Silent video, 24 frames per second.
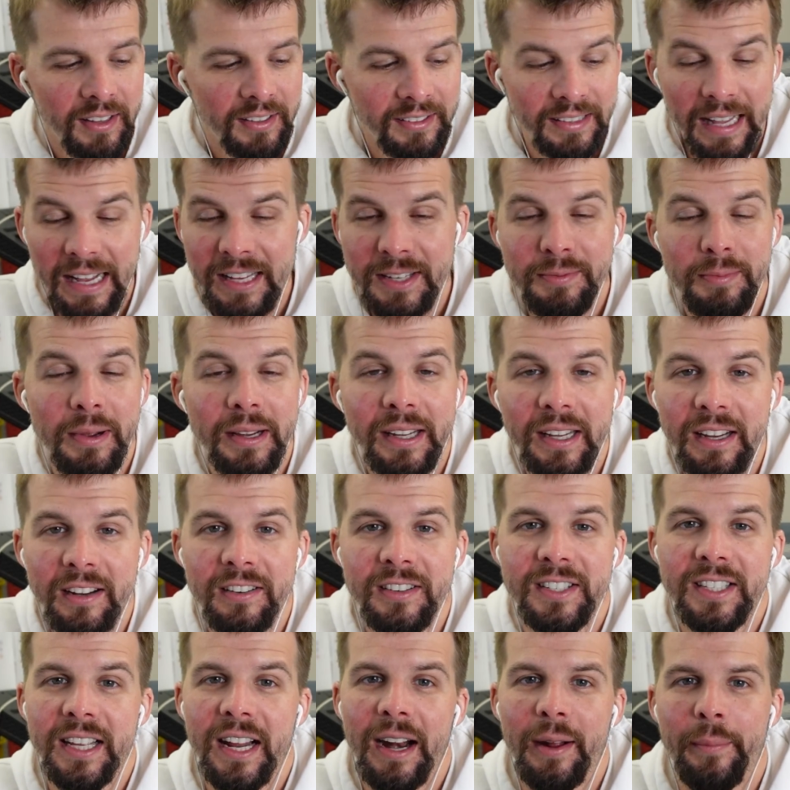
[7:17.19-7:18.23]
That's my gear
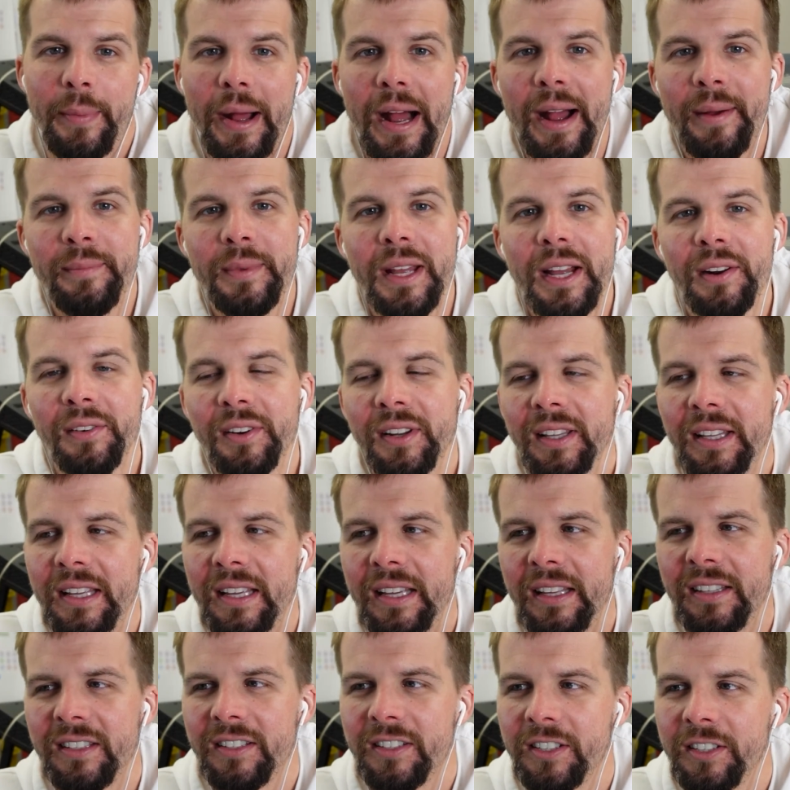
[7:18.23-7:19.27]
setup. I'm not
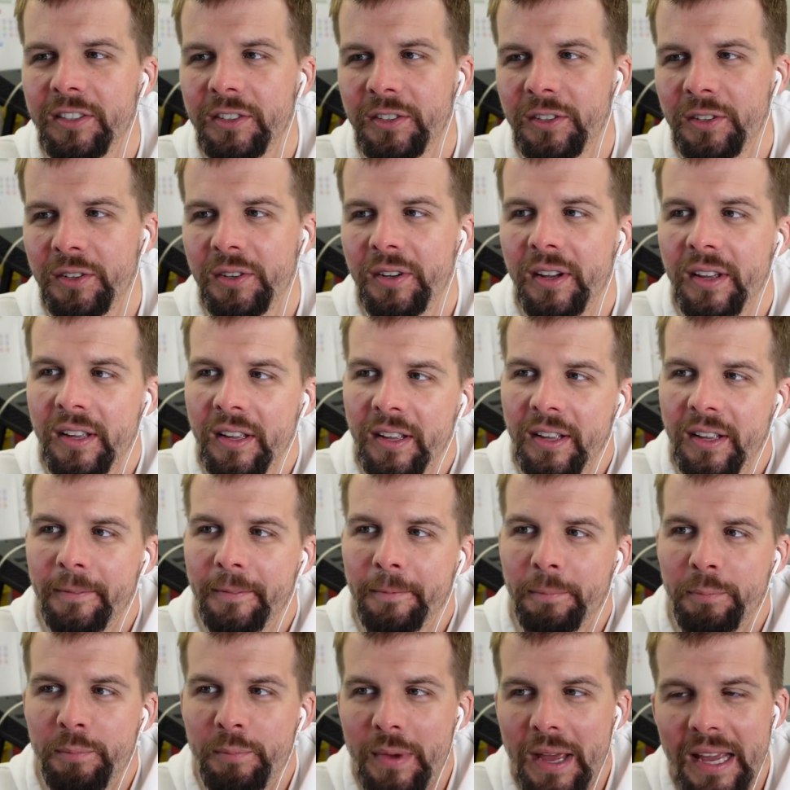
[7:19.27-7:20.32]
really into
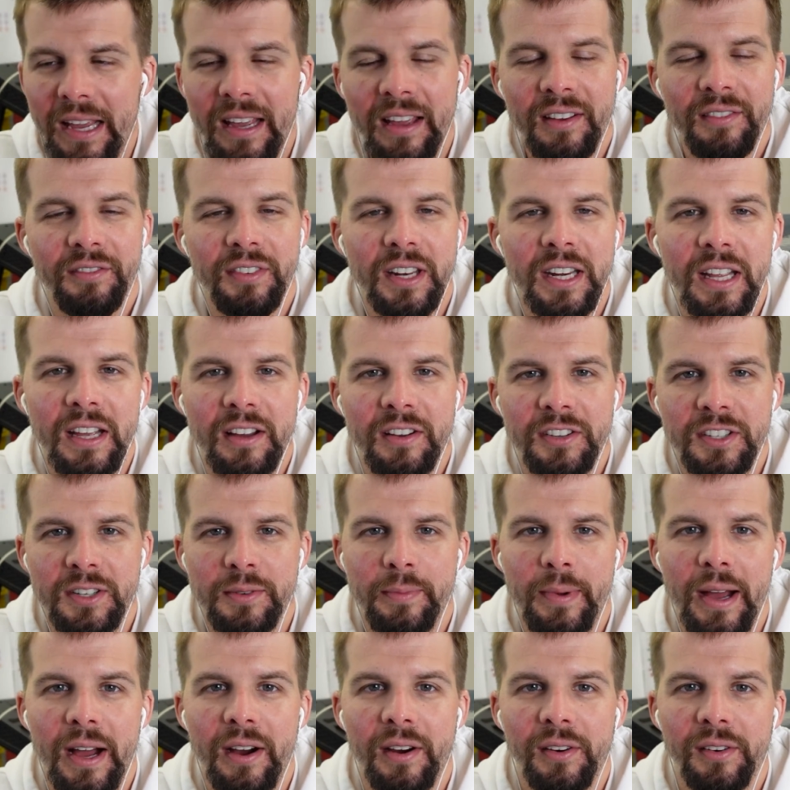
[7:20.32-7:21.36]
making videos
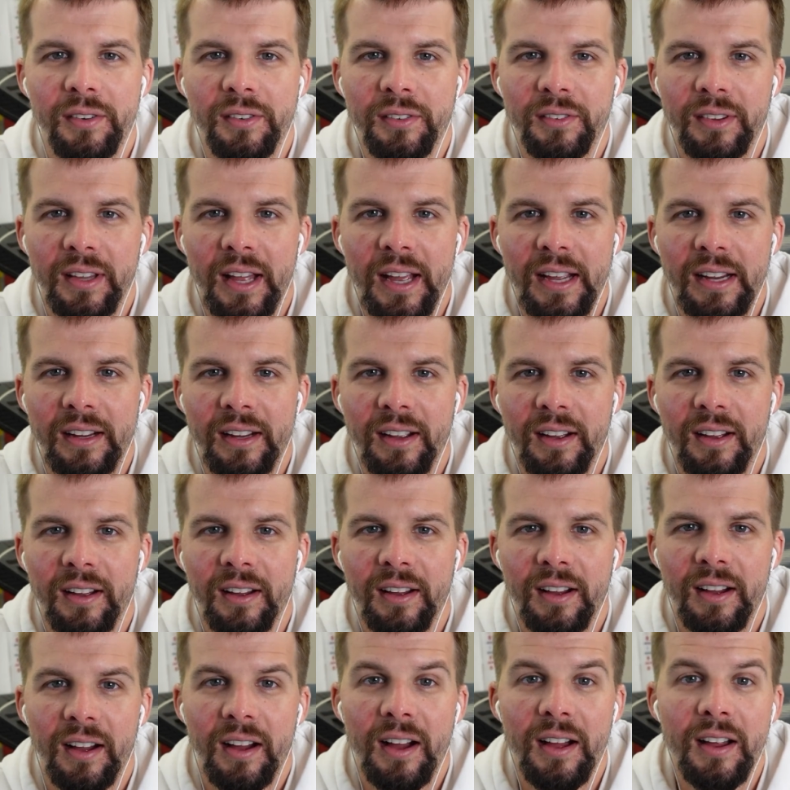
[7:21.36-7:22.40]
about like
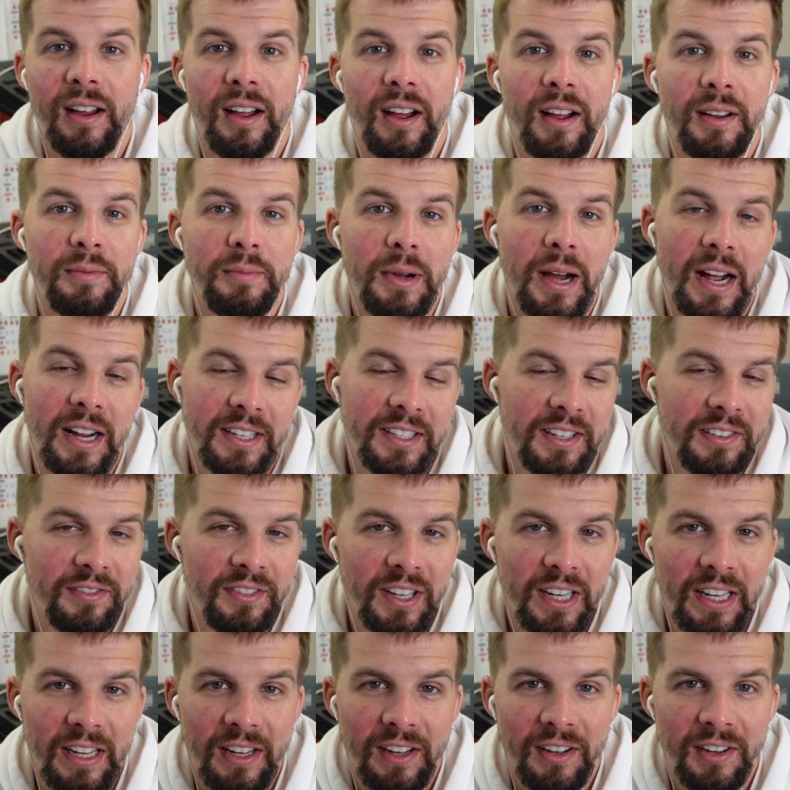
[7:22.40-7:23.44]
unboxing
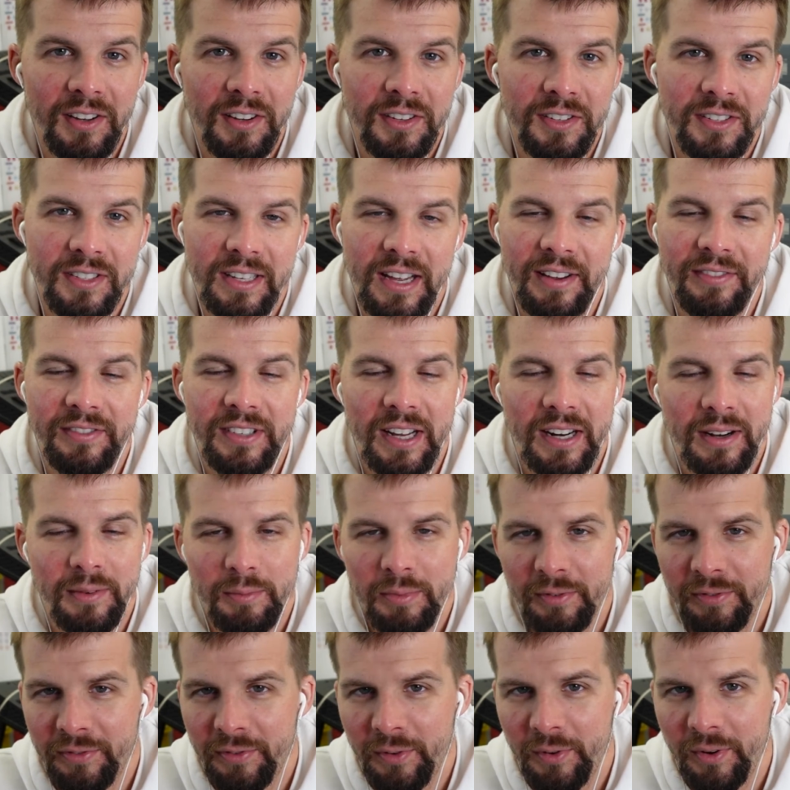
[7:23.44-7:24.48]
videos. I've done it
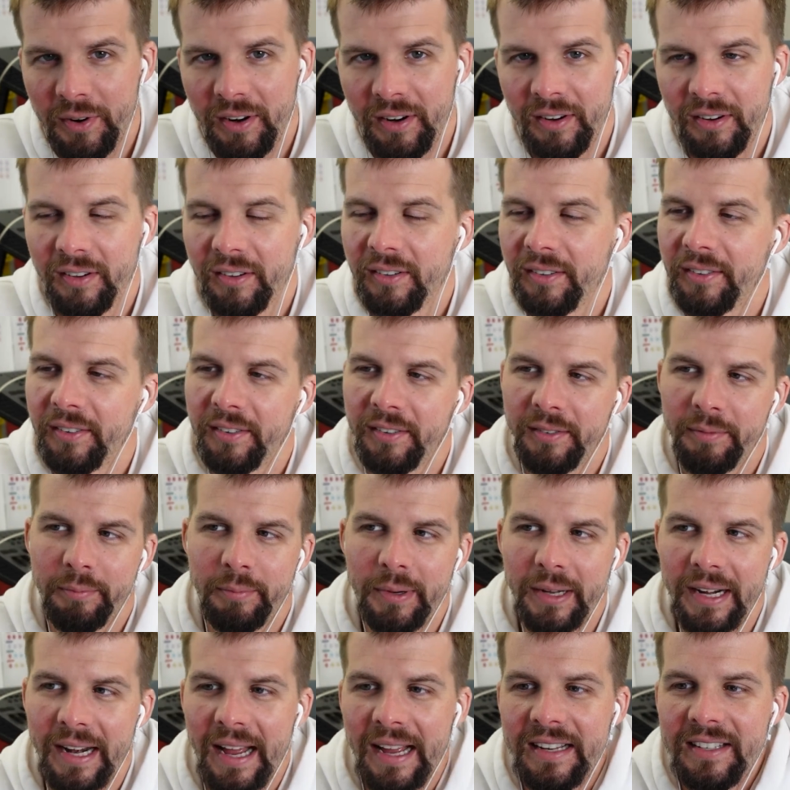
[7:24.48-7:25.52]
before,
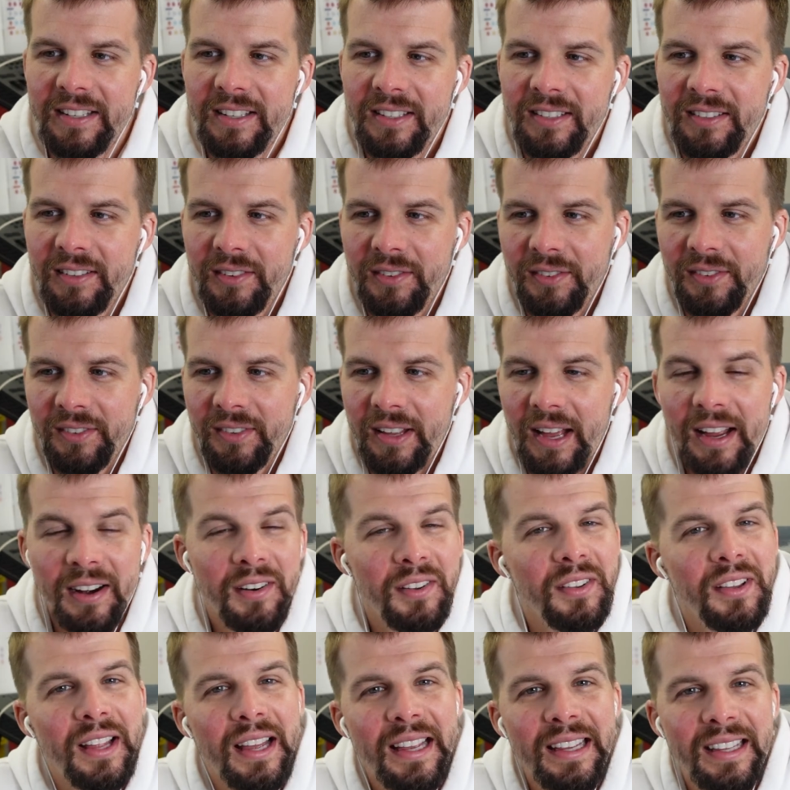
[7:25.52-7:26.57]
but I
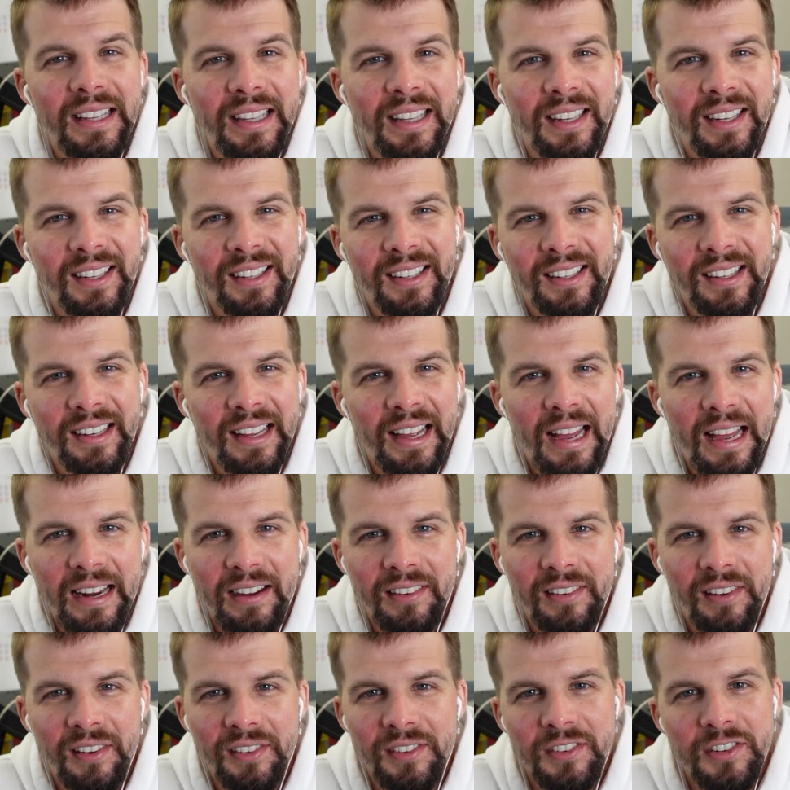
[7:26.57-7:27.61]
don't like it. I
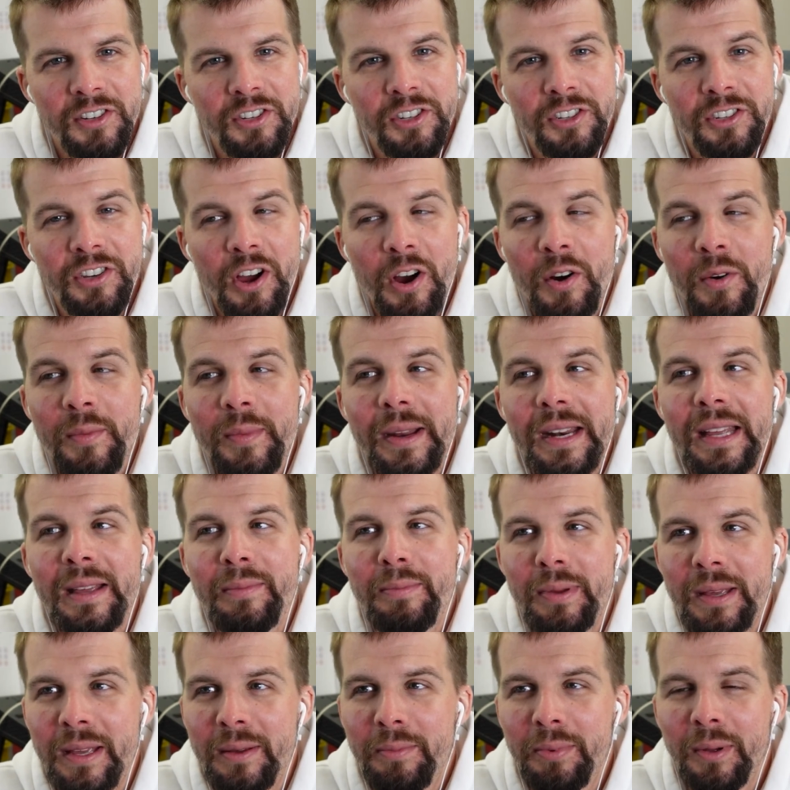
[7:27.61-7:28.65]
don't know. There's so many
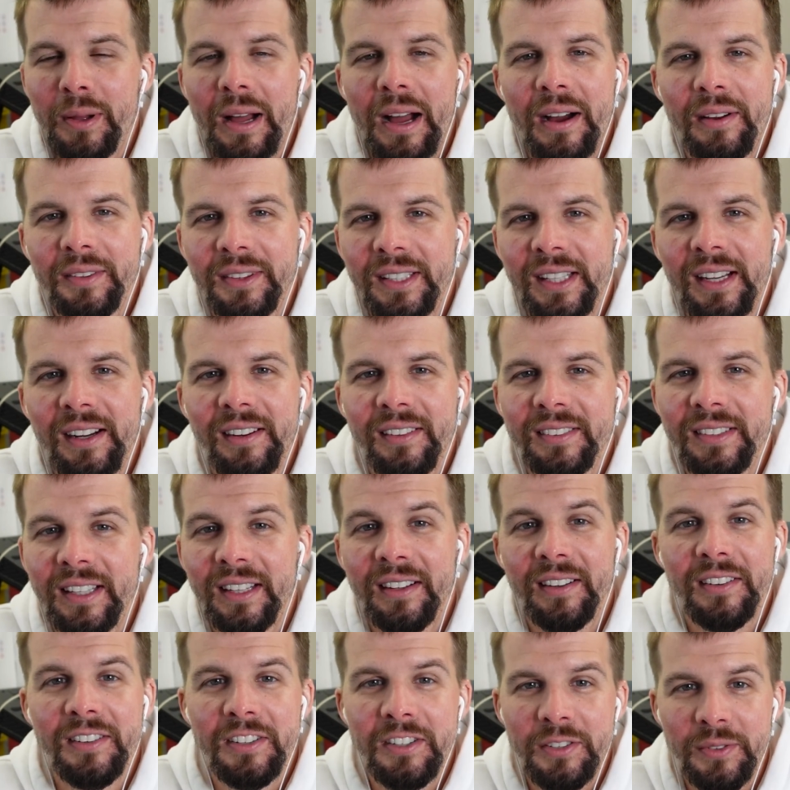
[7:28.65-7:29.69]
people out there that
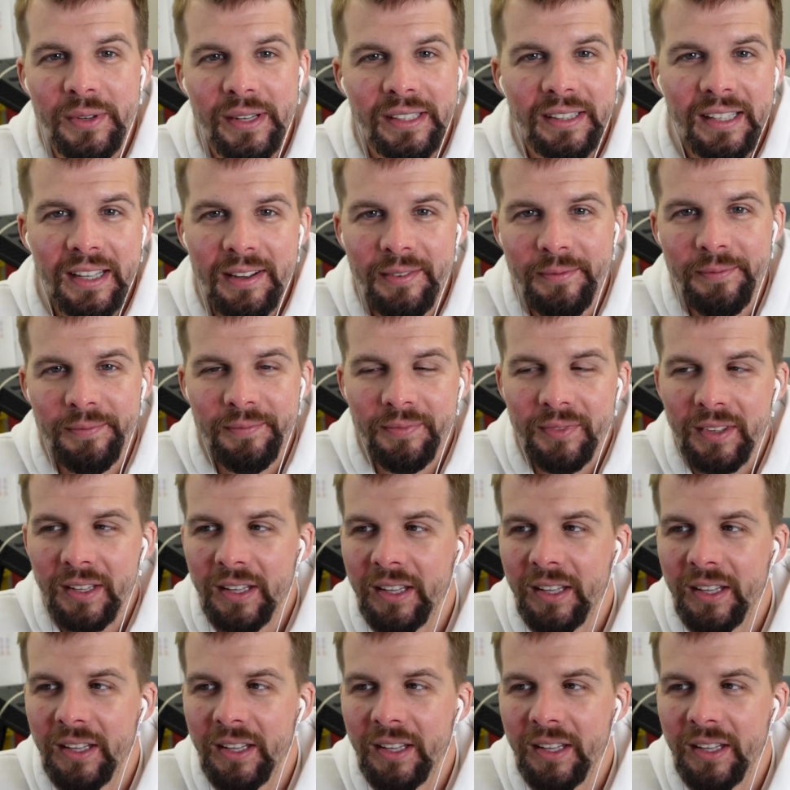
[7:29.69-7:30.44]
are doing them,